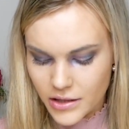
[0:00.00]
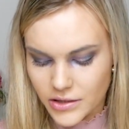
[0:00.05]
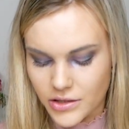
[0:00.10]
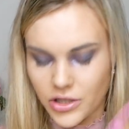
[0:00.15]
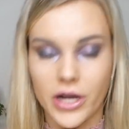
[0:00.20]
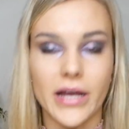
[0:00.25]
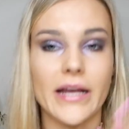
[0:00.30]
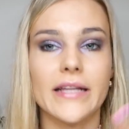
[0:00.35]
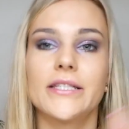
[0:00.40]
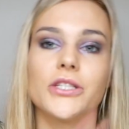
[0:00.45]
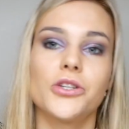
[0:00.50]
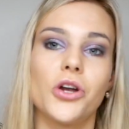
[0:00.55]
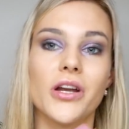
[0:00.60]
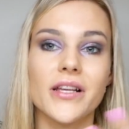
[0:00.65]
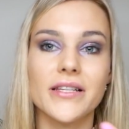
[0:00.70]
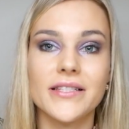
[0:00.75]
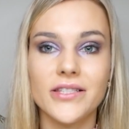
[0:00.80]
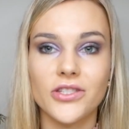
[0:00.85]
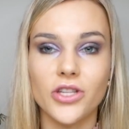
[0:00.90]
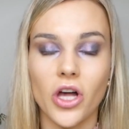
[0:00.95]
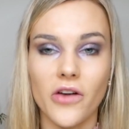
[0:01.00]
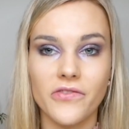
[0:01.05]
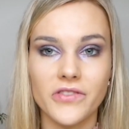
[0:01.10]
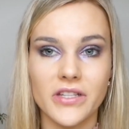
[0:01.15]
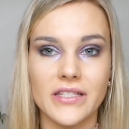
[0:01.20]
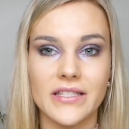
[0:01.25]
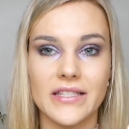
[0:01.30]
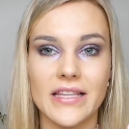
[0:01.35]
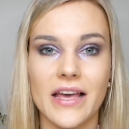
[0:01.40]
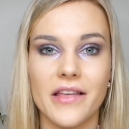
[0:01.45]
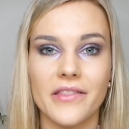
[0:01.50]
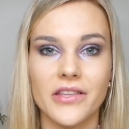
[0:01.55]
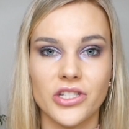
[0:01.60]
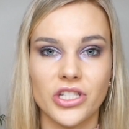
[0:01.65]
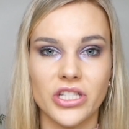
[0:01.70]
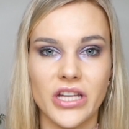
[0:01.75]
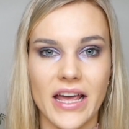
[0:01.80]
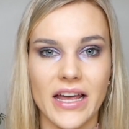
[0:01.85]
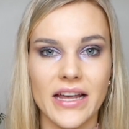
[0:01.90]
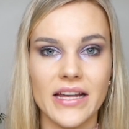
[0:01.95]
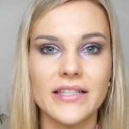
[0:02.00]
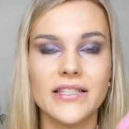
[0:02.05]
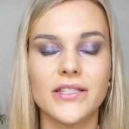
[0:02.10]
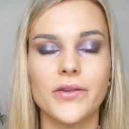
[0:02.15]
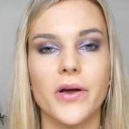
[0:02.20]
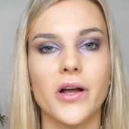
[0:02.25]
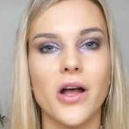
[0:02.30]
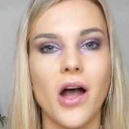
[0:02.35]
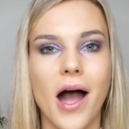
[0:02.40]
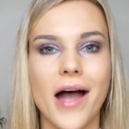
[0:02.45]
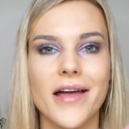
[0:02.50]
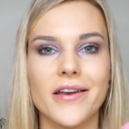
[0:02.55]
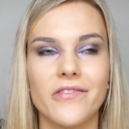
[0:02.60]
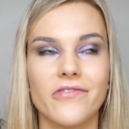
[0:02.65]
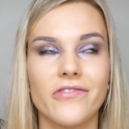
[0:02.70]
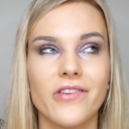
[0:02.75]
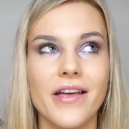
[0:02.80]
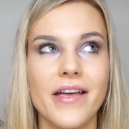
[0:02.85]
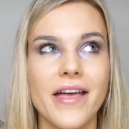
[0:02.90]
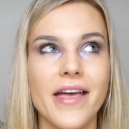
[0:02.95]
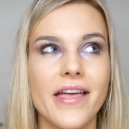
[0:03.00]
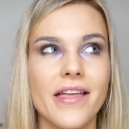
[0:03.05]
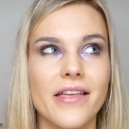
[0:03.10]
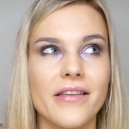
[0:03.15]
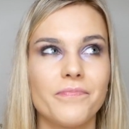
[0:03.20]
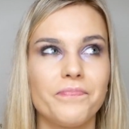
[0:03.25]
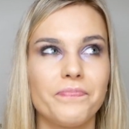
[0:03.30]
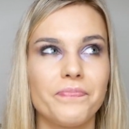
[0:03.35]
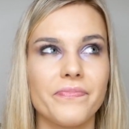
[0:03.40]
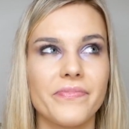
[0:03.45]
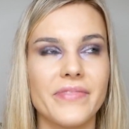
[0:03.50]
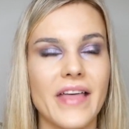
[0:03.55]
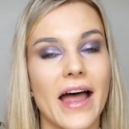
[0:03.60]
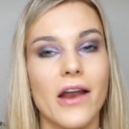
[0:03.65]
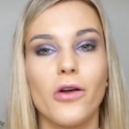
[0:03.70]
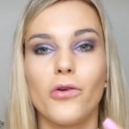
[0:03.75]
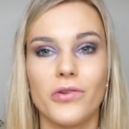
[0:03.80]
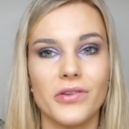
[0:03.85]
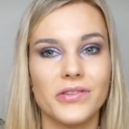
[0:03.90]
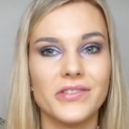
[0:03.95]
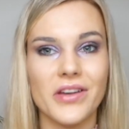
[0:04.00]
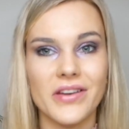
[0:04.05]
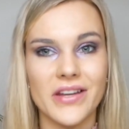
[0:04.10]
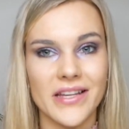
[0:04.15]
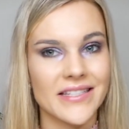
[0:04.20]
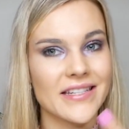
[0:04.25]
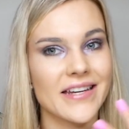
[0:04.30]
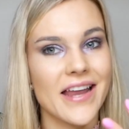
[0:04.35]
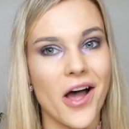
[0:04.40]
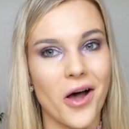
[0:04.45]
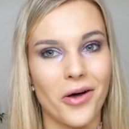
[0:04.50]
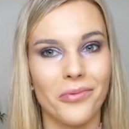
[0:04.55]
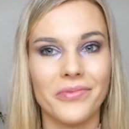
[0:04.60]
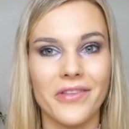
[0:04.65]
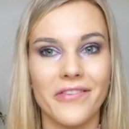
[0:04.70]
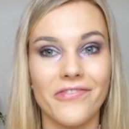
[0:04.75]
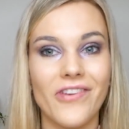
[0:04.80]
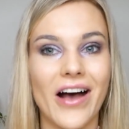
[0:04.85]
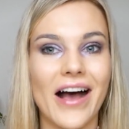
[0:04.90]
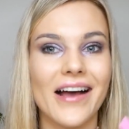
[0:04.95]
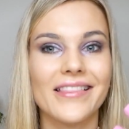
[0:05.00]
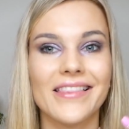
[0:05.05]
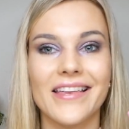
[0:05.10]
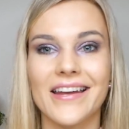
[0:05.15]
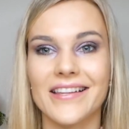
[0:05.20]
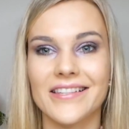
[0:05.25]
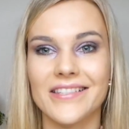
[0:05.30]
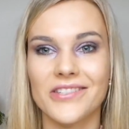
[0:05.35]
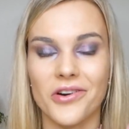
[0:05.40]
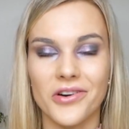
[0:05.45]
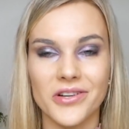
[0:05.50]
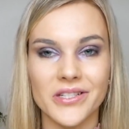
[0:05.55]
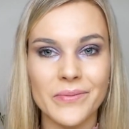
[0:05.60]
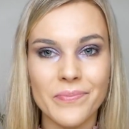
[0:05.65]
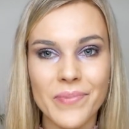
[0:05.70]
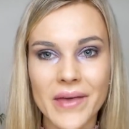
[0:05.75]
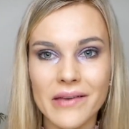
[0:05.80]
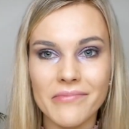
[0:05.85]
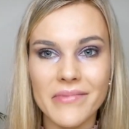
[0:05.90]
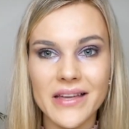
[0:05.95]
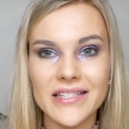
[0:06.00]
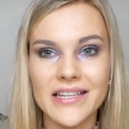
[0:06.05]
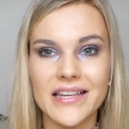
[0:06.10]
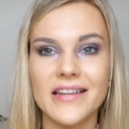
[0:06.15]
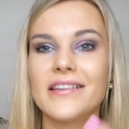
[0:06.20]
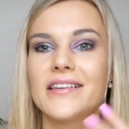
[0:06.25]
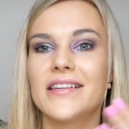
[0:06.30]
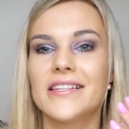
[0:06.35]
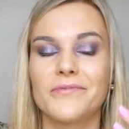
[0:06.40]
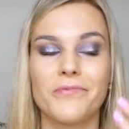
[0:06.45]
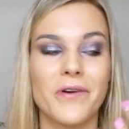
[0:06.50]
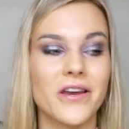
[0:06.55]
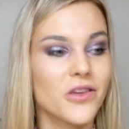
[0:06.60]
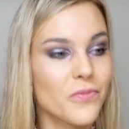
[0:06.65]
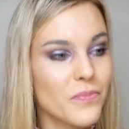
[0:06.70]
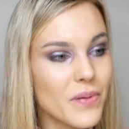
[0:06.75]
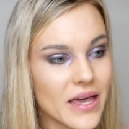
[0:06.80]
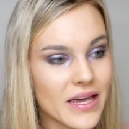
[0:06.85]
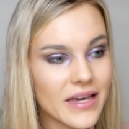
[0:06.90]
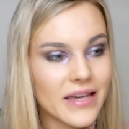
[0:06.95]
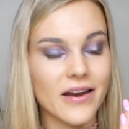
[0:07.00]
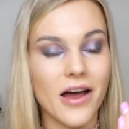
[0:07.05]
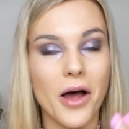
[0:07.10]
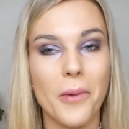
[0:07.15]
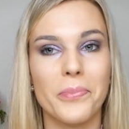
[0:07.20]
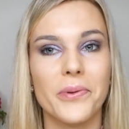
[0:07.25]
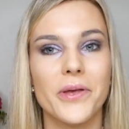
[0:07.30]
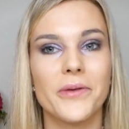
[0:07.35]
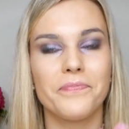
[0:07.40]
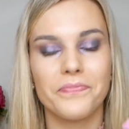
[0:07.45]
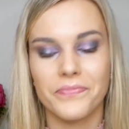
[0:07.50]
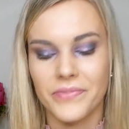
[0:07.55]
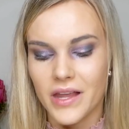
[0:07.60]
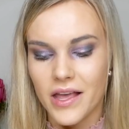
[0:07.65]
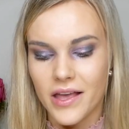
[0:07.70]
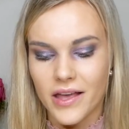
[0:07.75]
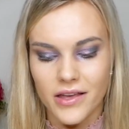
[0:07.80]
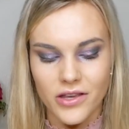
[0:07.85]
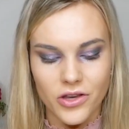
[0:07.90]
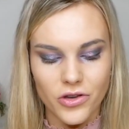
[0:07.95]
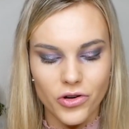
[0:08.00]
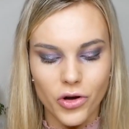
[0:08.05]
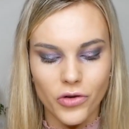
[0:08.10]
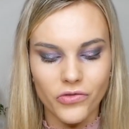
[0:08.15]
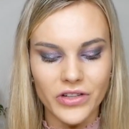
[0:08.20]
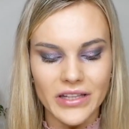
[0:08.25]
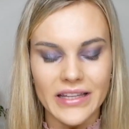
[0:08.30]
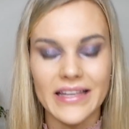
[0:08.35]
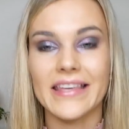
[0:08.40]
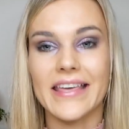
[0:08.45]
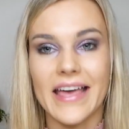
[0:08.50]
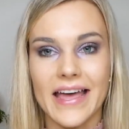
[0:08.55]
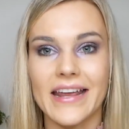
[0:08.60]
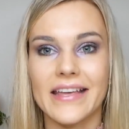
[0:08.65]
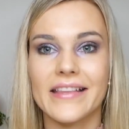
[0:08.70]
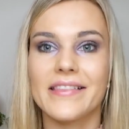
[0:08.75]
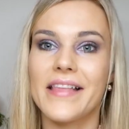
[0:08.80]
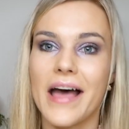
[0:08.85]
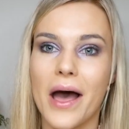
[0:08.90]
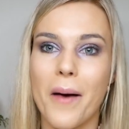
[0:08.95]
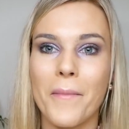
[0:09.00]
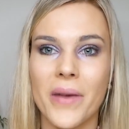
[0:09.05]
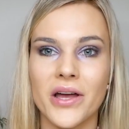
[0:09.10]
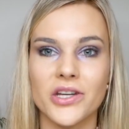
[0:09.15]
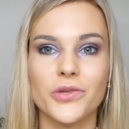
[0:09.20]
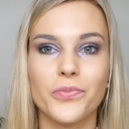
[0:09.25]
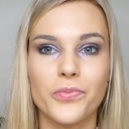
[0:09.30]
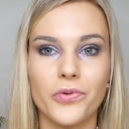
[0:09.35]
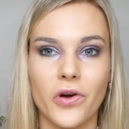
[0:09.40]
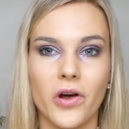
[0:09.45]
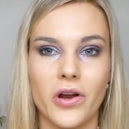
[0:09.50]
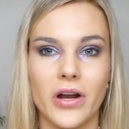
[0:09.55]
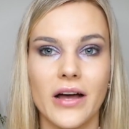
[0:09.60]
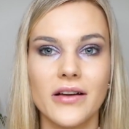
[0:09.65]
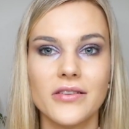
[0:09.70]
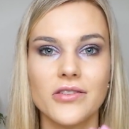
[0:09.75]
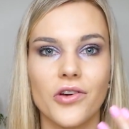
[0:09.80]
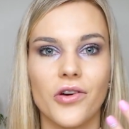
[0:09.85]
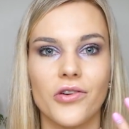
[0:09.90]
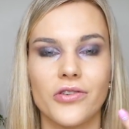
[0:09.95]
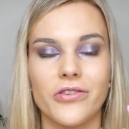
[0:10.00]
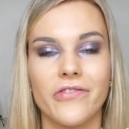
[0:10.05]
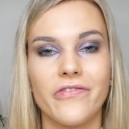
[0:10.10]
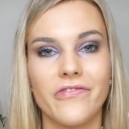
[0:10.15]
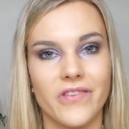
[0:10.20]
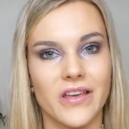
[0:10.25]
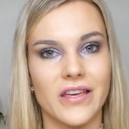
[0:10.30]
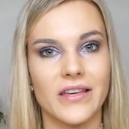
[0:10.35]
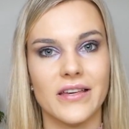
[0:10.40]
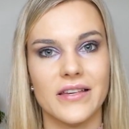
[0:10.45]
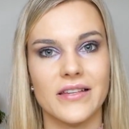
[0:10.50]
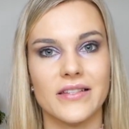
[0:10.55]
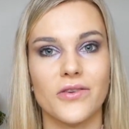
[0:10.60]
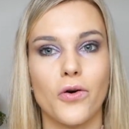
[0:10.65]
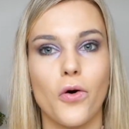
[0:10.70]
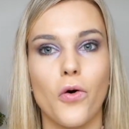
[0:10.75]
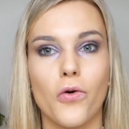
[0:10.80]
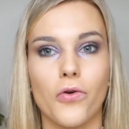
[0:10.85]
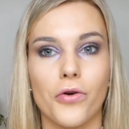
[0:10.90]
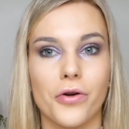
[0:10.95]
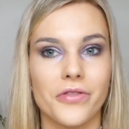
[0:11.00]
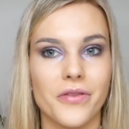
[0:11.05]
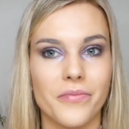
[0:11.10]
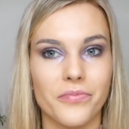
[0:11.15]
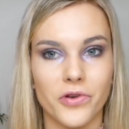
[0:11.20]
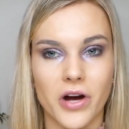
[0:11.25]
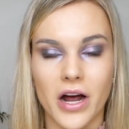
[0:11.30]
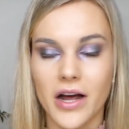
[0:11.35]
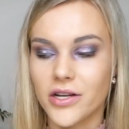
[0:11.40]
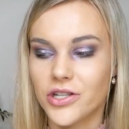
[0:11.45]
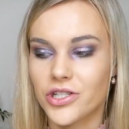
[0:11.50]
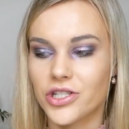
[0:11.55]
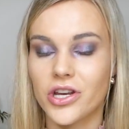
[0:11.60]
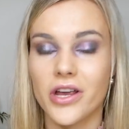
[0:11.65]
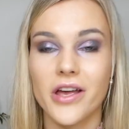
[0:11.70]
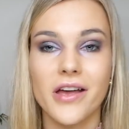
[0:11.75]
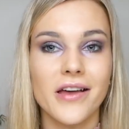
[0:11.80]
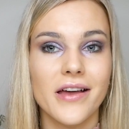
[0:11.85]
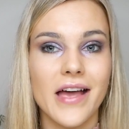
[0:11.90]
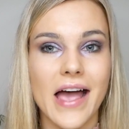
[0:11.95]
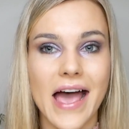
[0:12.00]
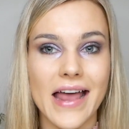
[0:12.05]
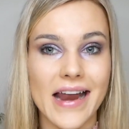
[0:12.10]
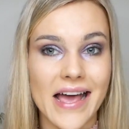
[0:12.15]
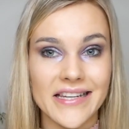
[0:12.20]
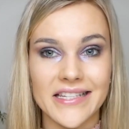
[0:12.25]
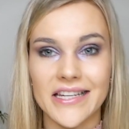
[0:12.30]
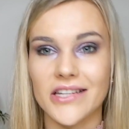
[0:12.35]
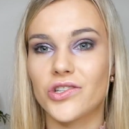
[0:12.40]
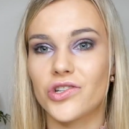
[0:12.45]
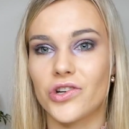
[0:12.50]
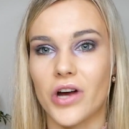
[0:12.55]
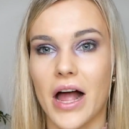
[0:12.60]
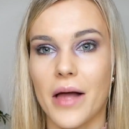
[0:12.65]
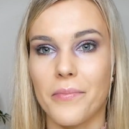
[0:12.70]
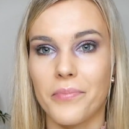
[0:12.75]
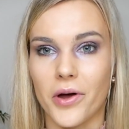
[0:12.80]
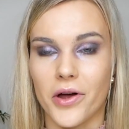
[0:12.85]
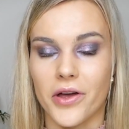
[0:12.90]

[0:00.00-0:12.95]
so it's not as soft as the other shade, so it kind of, that also doesn't help the fact that it's not as pigmented, because when you pick it up, you're not really getting that much product on your fingers or on the brush, and I did try